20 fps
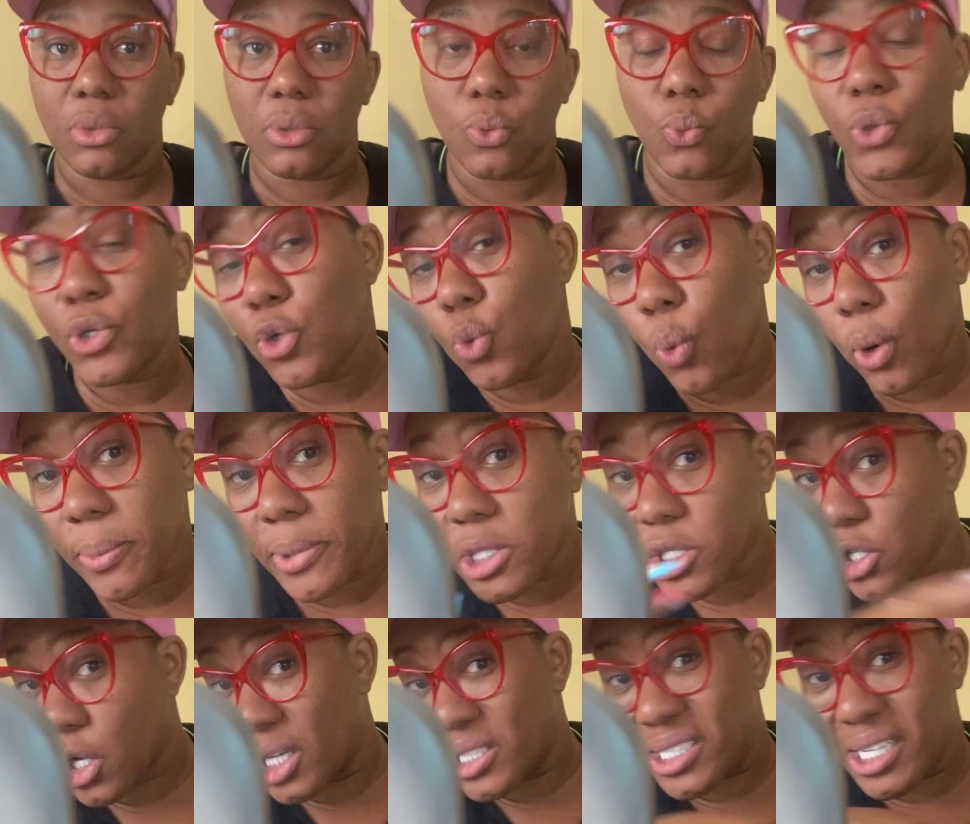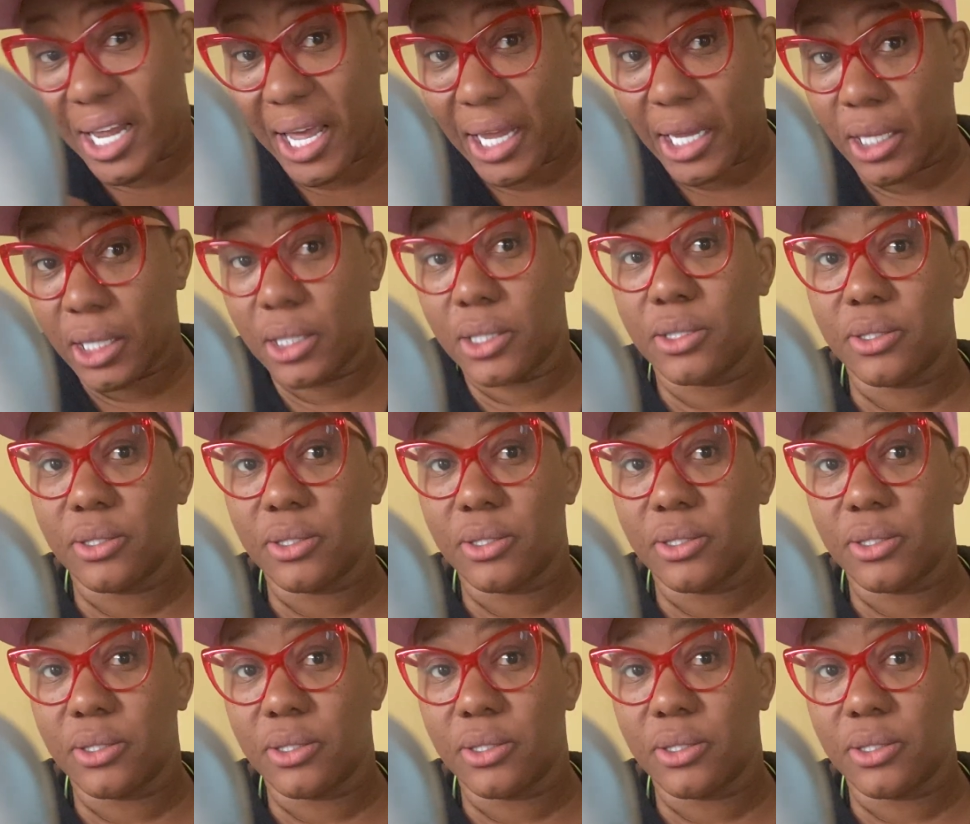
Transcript: When you want me to start today?